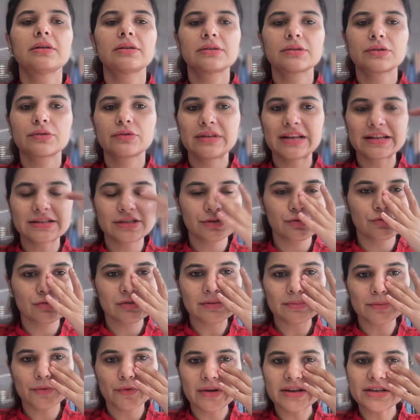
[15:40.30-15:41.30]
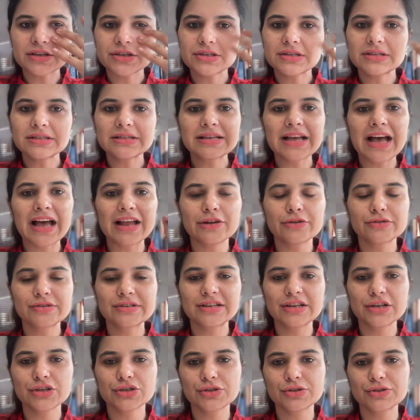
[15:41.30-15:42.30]
Let's do some questions.
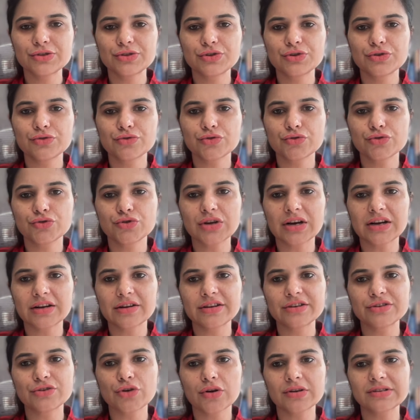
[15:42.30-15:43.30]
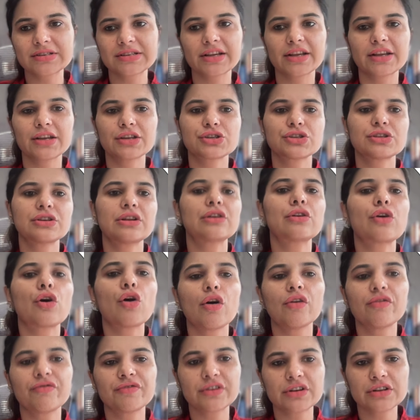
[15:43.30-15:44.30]
Hallucinations due to drug intoxication are
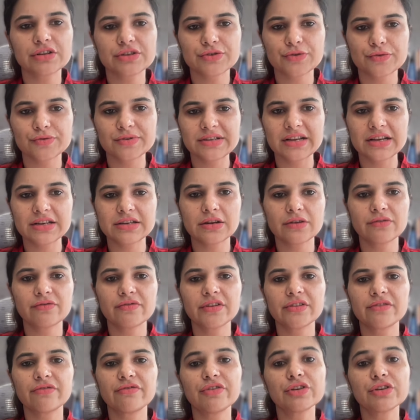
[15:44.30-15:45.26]
often associated with